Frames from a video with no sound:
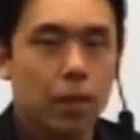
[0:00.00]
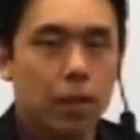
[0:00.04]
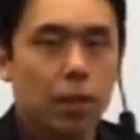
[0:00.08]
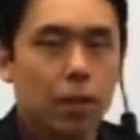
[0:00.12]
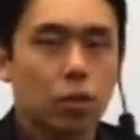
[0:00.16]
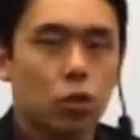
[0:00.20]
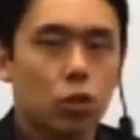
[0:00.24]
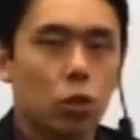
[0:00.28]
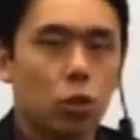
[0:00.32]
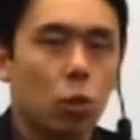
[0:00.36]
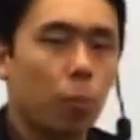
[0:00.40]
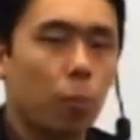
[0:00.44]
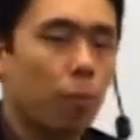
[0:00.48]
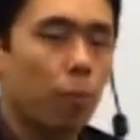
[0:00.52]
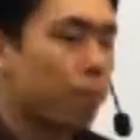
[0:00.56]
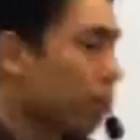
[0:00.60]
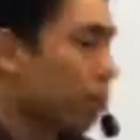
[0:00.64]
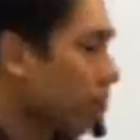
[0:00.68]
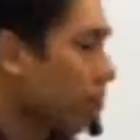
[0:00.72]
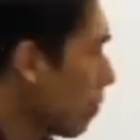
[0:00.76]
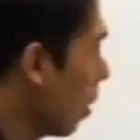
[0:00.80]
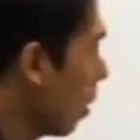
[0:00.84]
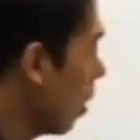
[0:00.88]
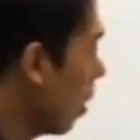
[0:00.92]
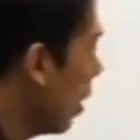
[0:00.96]
So
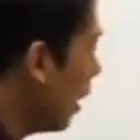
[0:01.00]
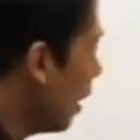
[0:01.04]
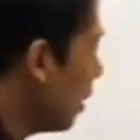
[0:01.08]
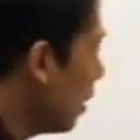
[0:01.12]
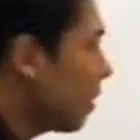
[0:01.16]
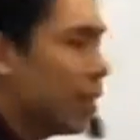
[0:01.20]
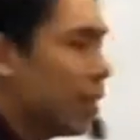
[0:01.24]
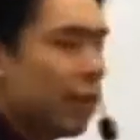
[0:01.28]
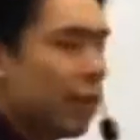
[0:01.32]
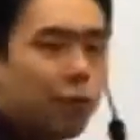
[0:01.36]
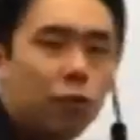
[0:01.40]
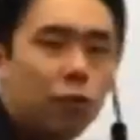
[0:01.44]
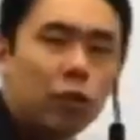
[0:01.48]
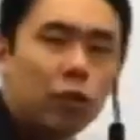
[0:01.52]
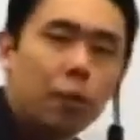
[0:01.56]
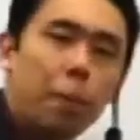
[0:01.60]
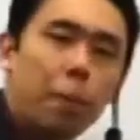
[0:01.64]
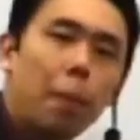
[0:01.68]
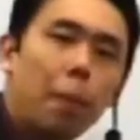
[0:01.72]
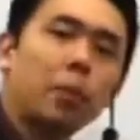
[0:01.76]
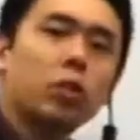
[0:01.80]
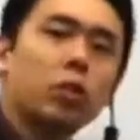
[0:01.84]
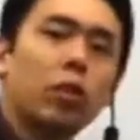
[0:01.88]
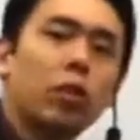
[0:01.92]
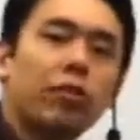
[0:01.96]
let's say for the
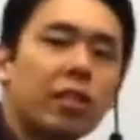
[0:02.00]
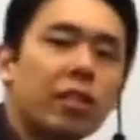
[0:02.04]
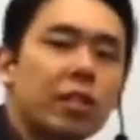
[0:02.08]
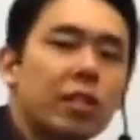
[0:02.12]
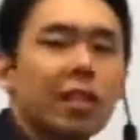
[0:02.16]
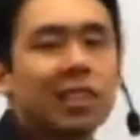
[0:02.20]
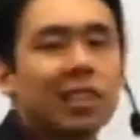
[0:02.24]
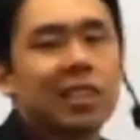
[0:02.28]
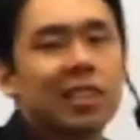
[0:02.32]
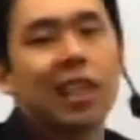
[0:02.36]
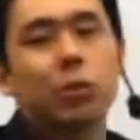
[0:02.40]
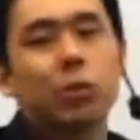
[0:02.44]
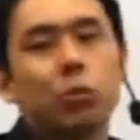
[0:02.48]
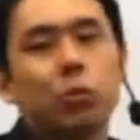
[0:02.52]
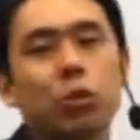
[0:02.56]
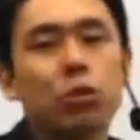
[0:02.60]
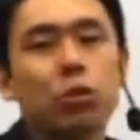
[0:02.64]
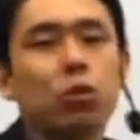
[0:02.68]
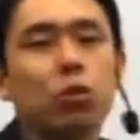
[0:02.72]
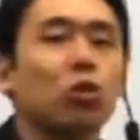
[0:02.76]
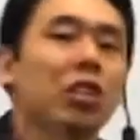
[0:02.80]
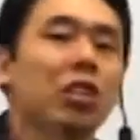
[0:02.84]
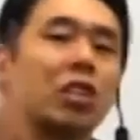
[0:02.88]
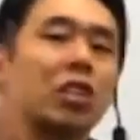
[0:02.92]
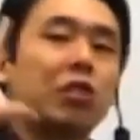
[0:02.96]
purpose of this exercise, we're going to
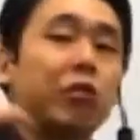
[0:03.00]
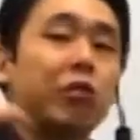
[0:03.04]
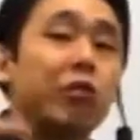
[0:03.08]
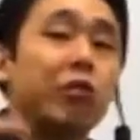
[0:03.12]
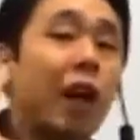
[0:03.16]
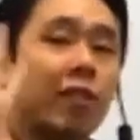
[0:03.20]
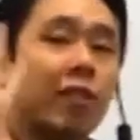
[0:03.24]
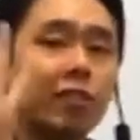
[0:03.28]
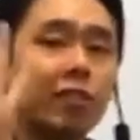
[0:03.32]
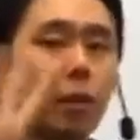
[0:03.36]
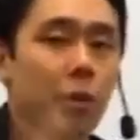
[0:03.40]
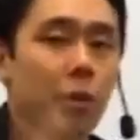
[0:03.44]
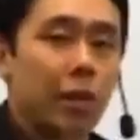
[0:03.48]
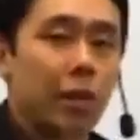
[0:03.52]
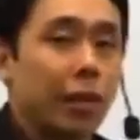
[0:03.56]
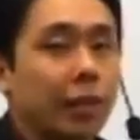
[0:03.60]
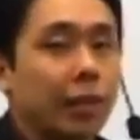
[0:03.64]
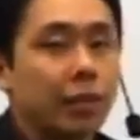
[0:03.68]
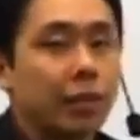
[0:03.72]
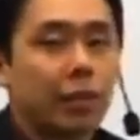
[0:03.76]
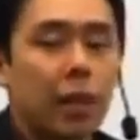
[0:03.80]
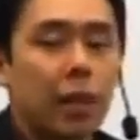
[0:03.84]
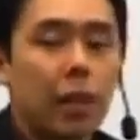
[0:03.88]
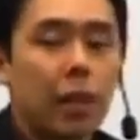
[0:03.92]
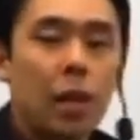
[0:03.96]
use just 5
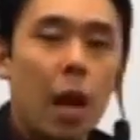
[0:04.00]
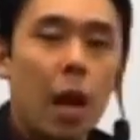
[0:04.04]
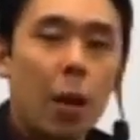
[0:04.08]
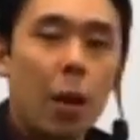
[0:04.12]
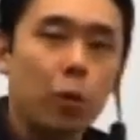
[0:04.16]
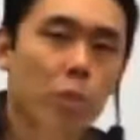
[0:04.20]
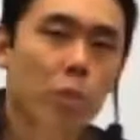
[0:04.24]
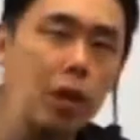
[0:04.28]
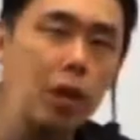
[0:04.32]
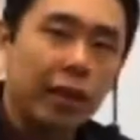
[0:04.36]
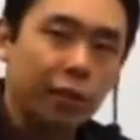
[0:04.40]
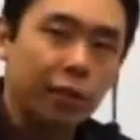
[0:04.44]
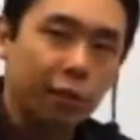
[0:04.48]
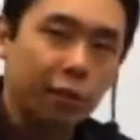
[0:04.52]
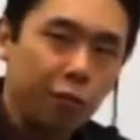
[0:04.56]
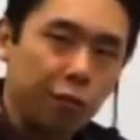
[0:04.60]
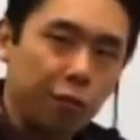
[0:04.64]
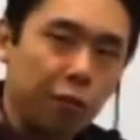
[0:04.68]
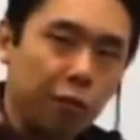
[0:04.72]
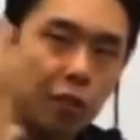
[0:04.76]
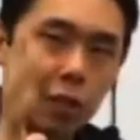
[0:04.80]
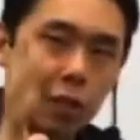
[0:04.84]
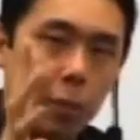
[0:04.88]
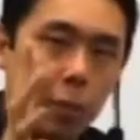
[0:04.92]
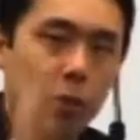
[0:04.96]
subheadings. And we're going to add the
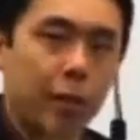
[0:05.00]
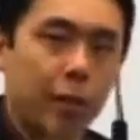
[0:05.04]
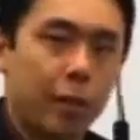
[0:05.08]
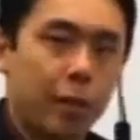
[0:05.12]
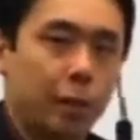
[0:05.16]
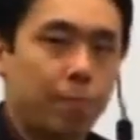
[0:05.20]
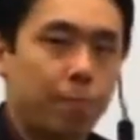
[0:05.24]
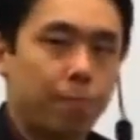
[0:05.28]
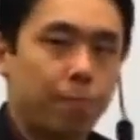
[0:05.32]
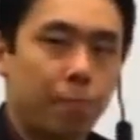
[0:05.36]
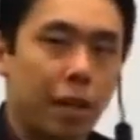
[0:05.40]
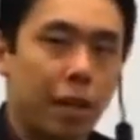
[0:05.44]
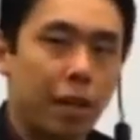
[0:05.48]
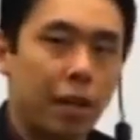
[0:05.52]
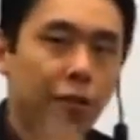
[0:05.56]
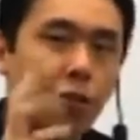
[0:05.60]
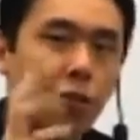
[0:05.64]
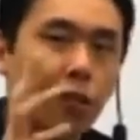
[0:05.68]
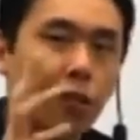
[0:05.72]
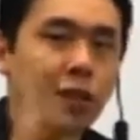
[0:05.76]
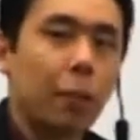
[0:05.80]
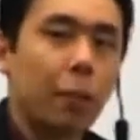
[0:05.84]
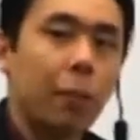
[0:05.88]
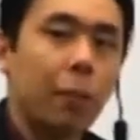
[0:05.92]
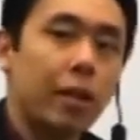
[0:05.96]
first subheading. And the
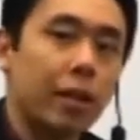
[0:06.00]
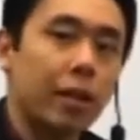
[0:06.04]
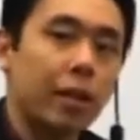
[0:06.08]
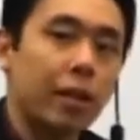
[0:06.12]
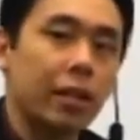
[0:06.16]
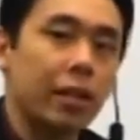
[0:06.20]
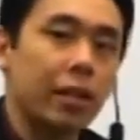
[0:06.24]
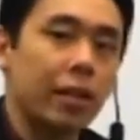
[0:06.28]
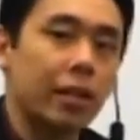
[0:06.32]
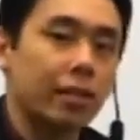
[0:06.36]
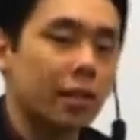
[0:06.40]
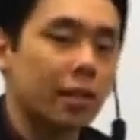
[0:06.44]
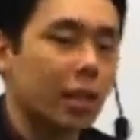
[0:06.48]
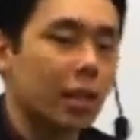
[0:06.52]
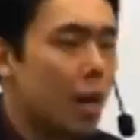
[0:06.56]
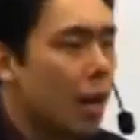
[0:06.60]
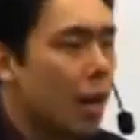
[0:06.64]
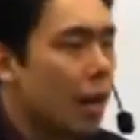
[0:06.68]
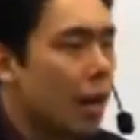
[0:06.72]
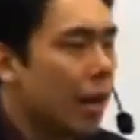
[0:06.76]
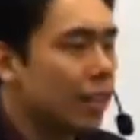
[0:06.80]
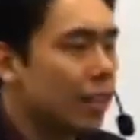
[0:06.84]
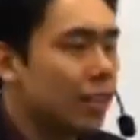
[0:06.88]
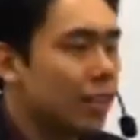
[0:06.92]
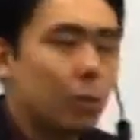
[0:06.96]
first subheading is,
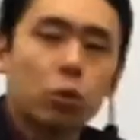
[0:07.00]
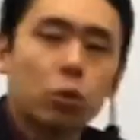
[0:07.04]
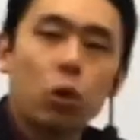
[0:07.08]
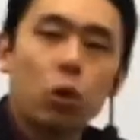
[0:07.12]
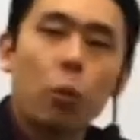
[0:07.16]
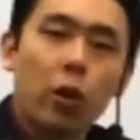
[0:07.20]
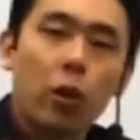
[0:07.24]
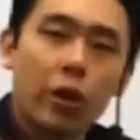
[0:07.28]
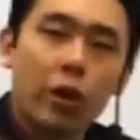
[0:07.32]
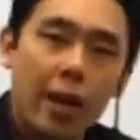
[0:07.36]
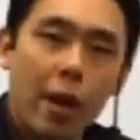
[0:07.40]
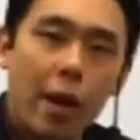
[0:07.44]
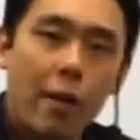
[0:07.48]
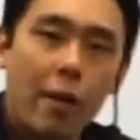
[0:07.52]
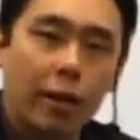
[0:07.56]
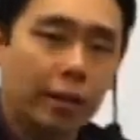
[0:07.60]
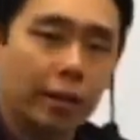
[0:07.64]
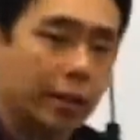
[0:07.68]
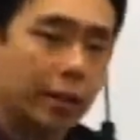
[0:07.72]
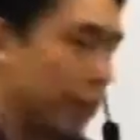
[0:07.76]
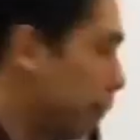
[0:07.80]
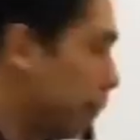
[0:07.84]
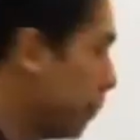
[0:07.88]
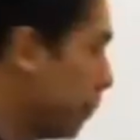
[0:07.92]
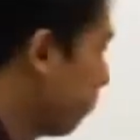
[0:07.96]
let's say we talk about
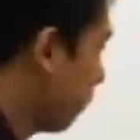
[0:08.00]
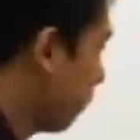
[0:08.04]
character.